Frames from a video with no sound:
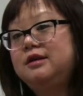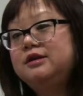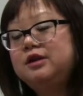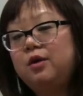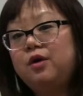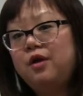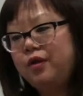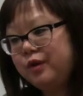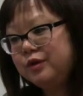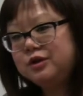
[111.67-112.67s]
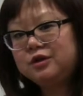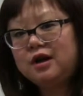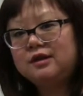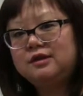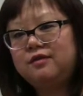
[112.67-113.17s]
So those are
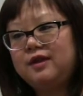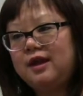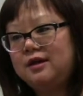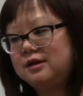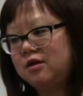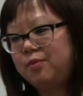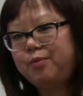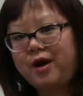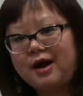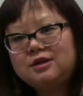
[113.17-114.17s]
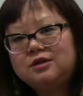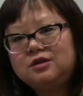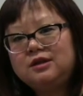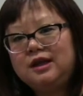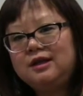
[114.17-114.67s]
kinds of things that are
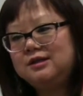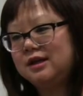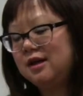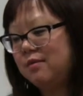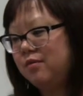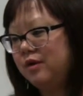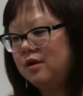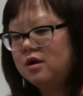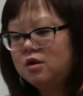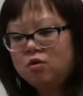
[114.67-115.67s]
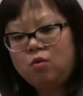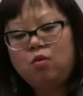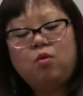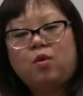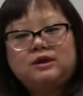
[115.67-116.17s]
practical things that come with
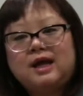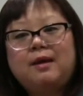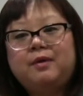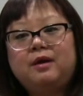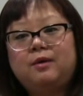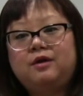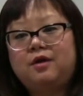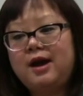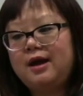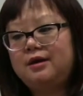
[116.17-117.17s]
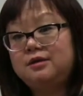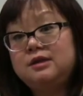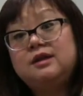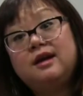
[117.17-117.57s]
what's happening with their hands.